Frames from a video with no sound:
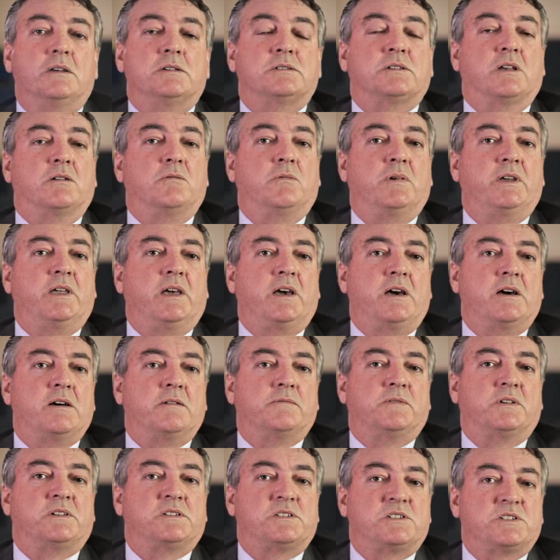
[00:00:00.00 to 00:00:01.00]
So we
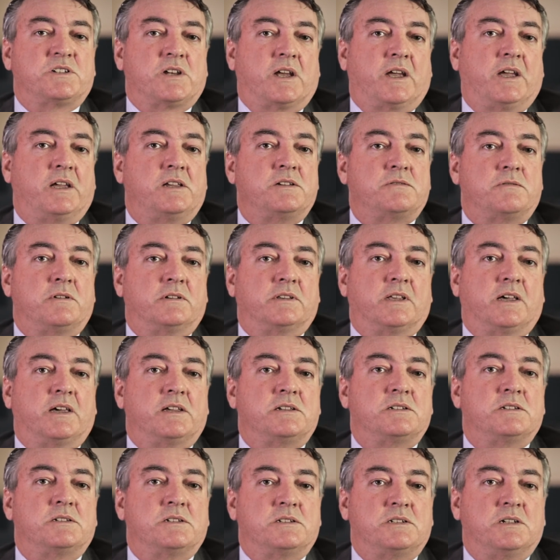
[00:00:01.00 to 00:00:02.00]
have exchange
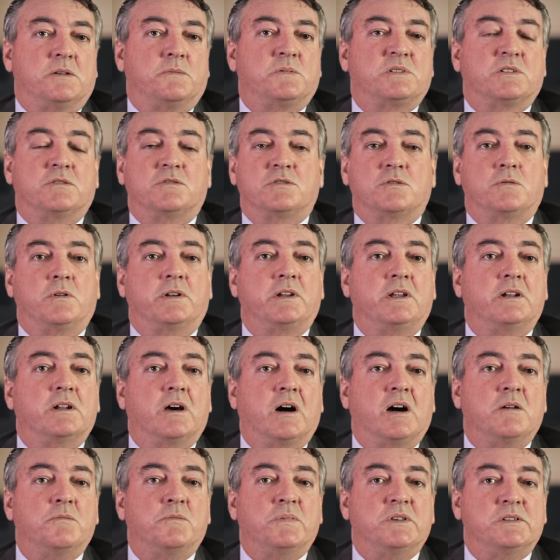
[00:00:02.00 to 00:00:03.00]
relationships with
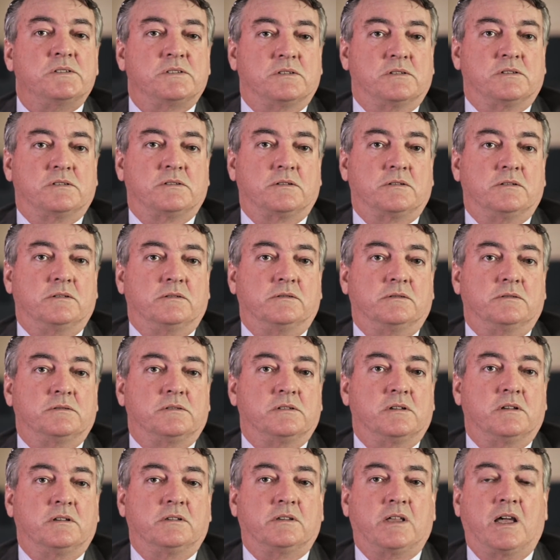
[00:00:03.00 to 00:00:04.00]
29 business
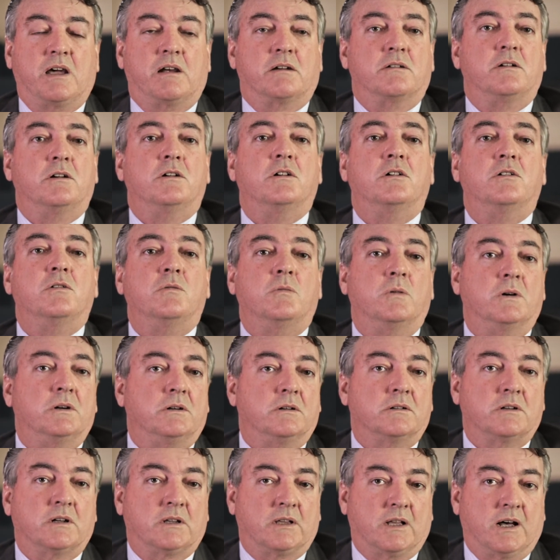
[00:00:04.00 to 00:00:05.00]
schools. They are all
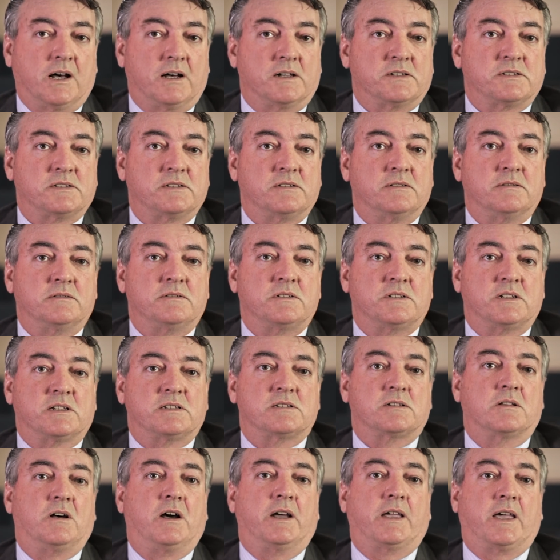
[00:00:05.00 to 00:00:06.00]
world class,
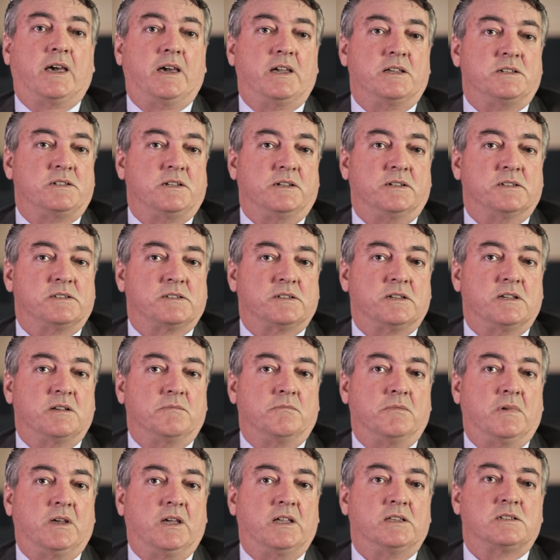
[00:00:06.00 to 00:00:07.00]
just like
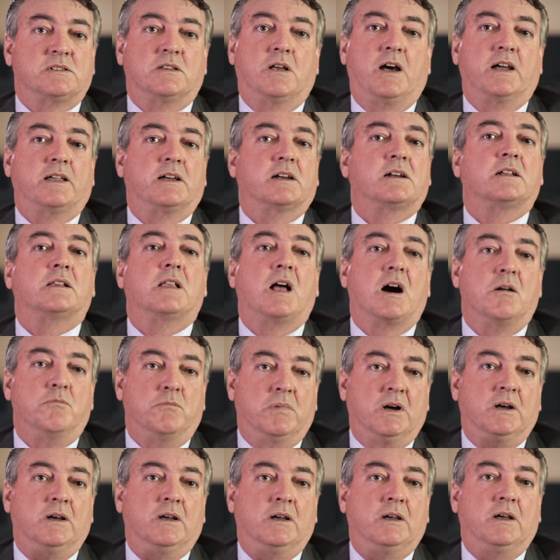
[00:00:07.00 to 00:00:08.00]
AGSM. It's like a club,
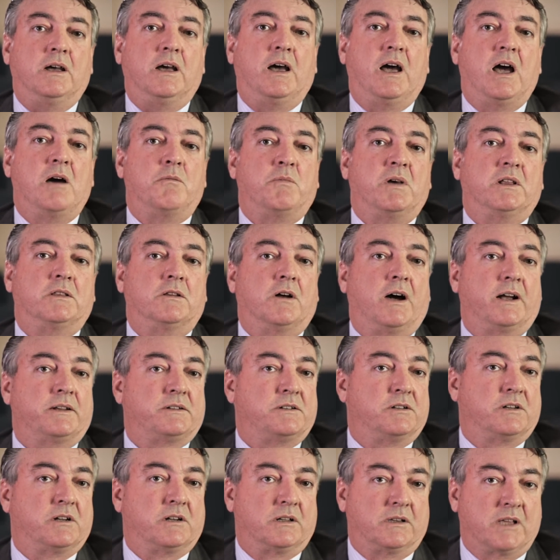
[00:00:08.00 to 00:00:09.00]
and we like
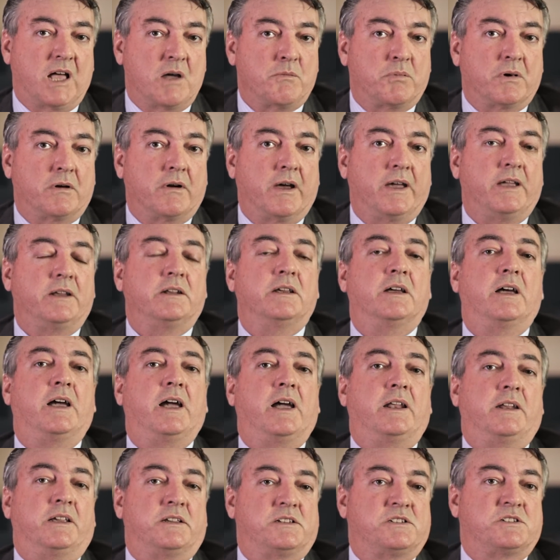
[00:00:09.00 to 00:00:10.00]
to collaborate
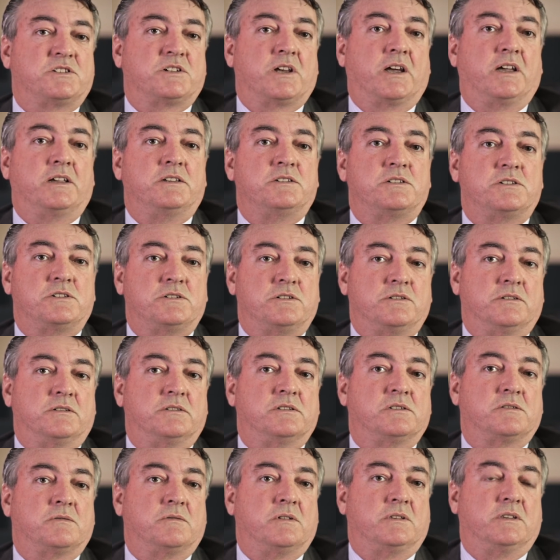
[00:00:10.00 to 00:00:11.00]
and exchange
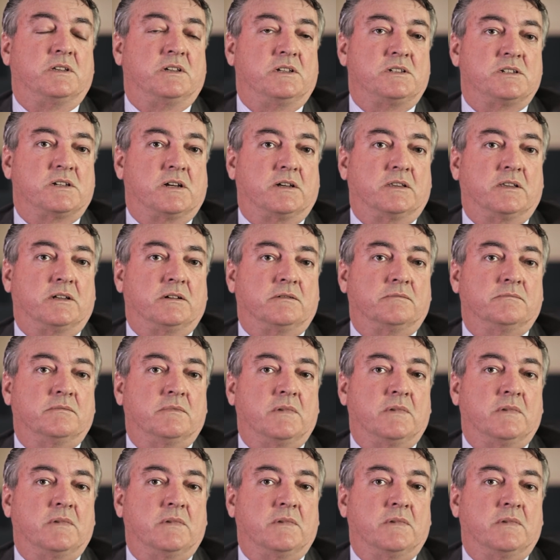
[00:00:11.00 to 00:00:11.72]
students with each other.